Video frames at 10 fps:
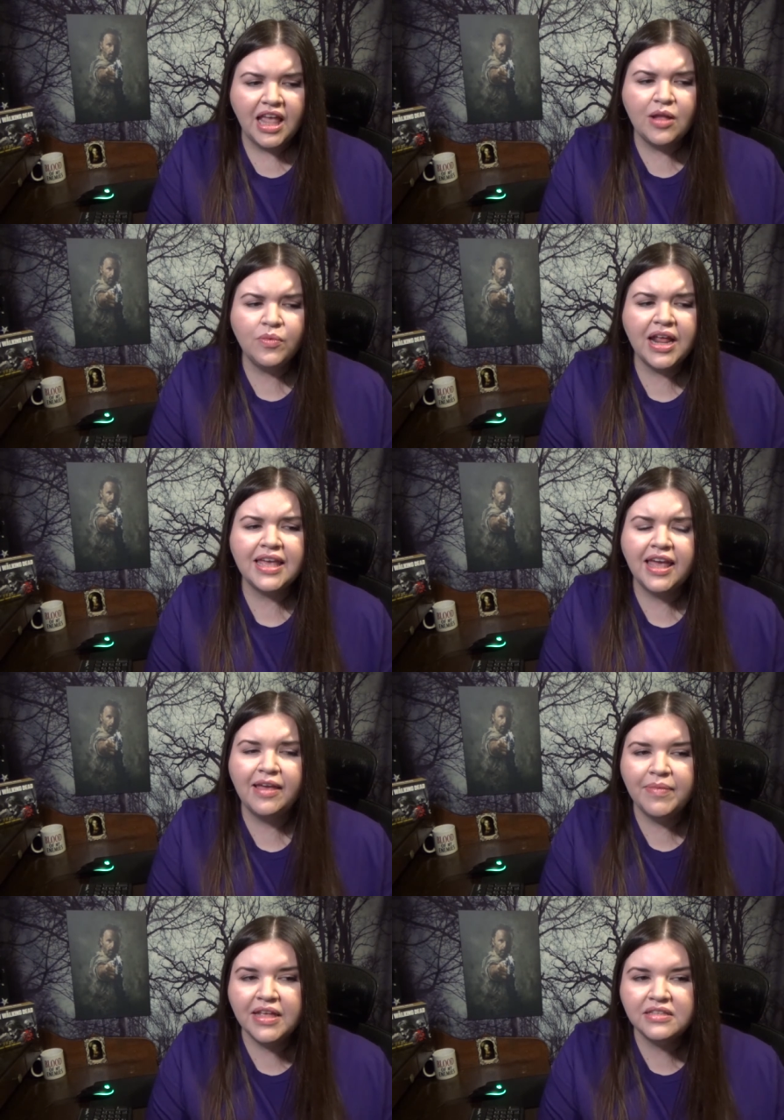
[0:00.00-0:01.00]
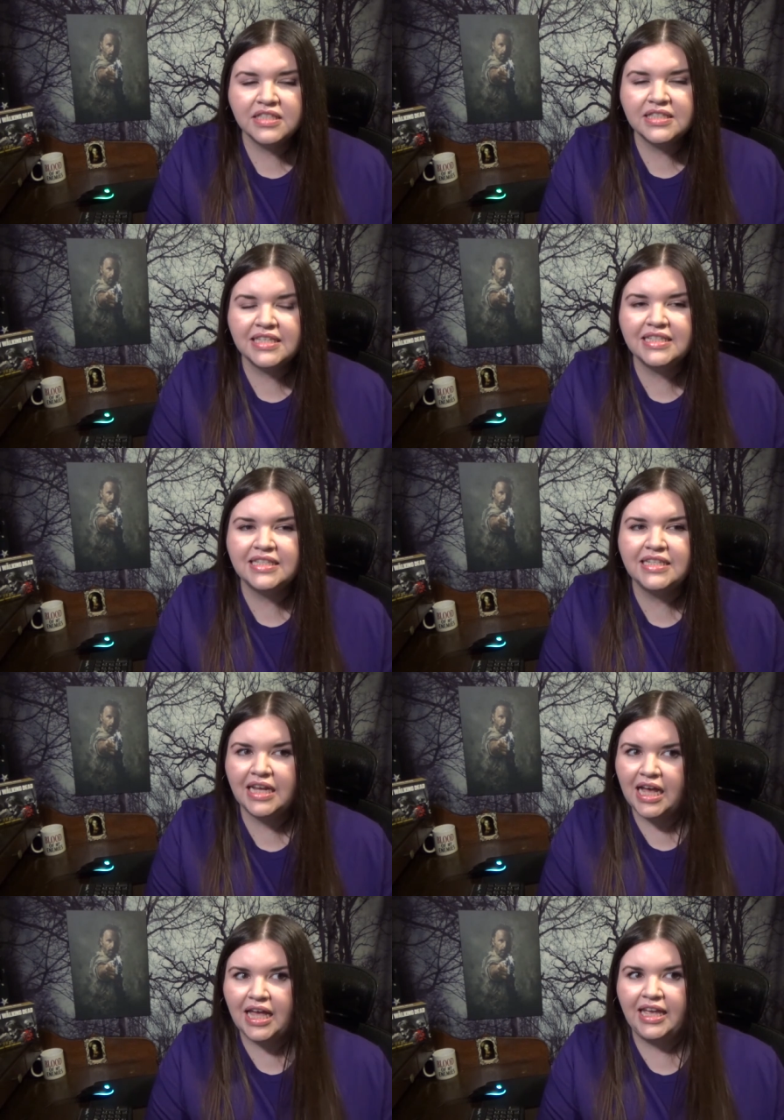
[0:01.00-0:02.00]
And when I came into season
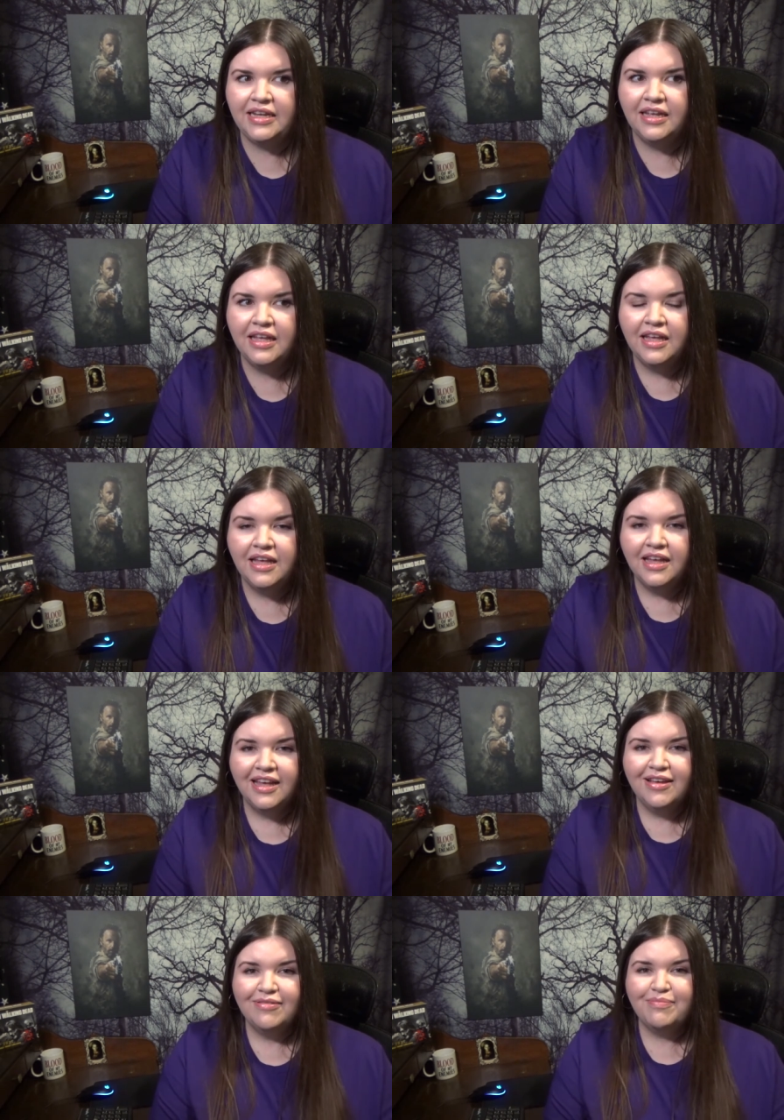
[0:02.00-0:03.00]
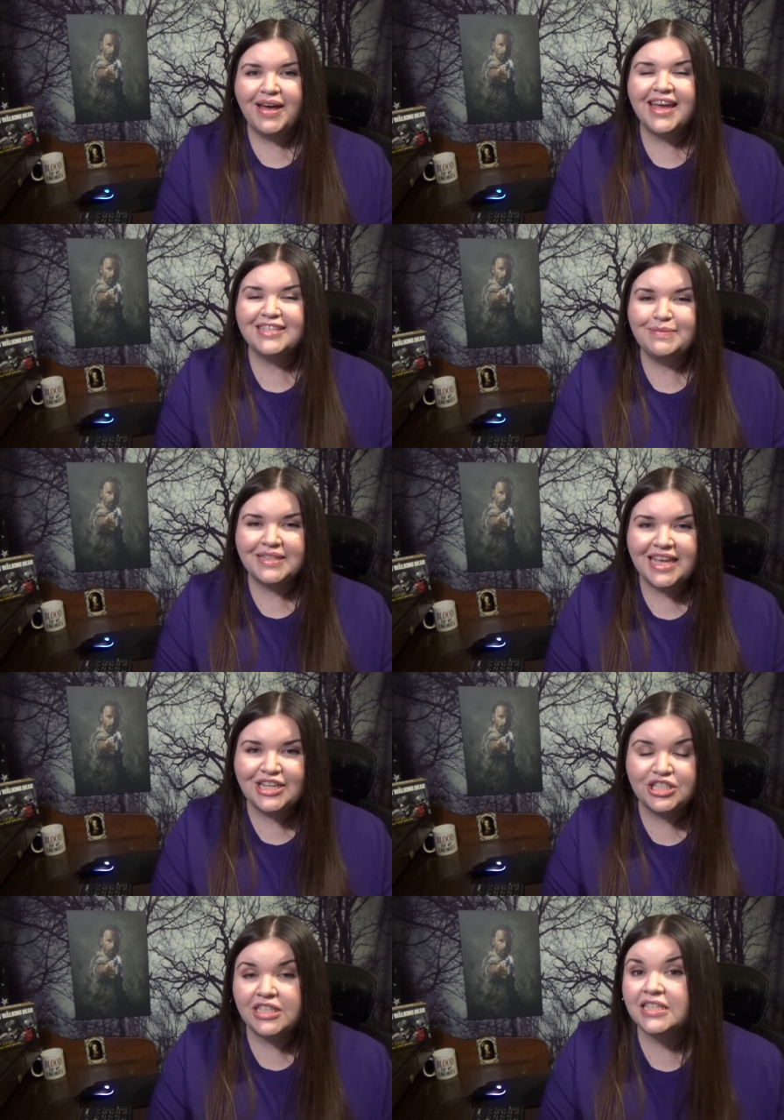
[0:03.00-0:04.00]
9, my
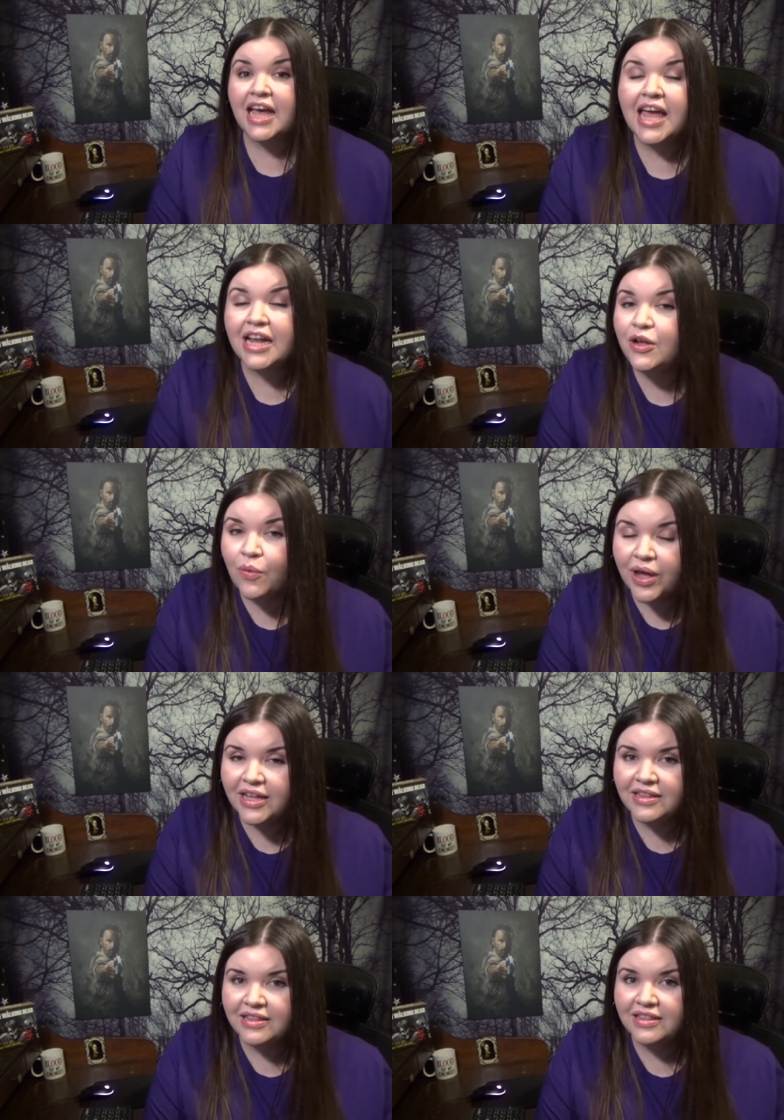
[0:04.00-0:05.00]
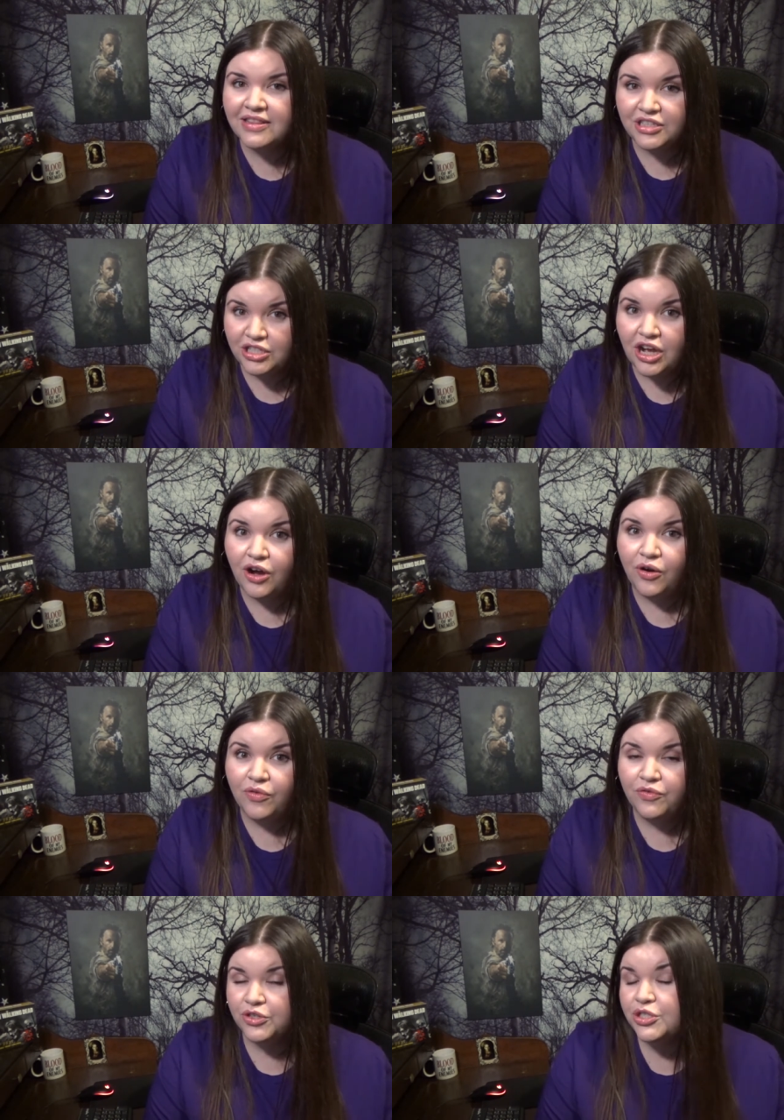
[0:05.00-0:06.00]
expectations, because I had quit the show
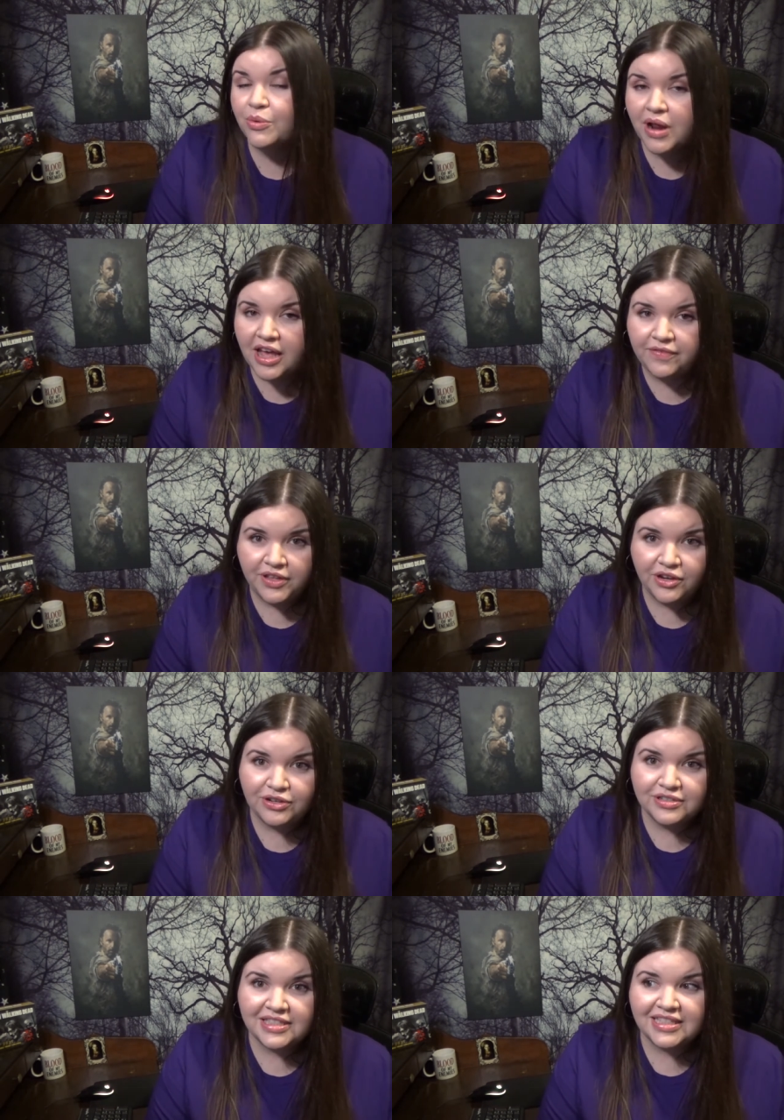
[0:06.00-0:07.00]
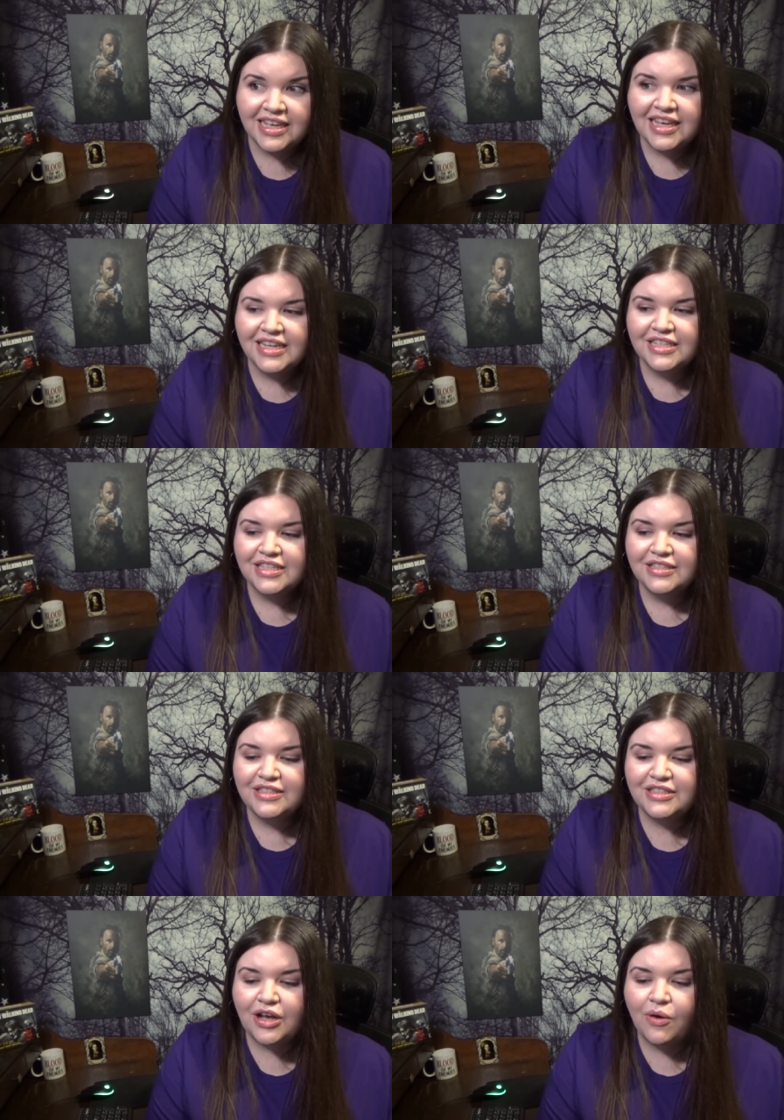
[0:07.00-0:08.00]
for two and a half years.
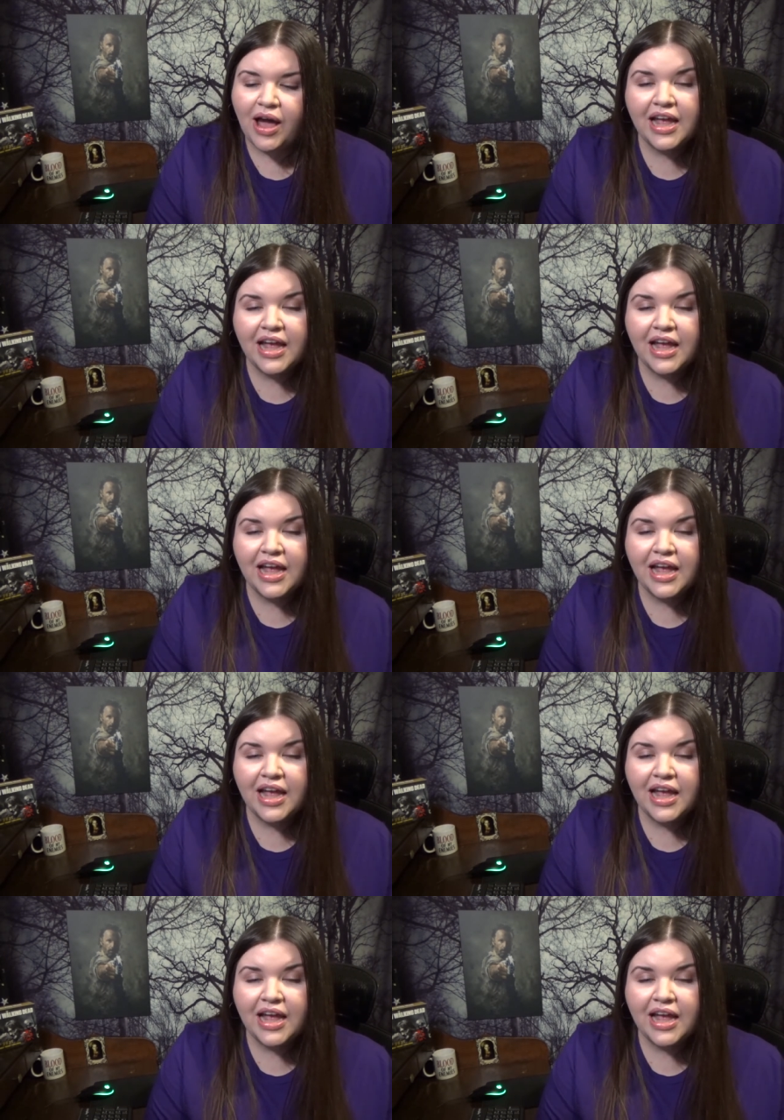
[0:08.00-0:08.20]
So I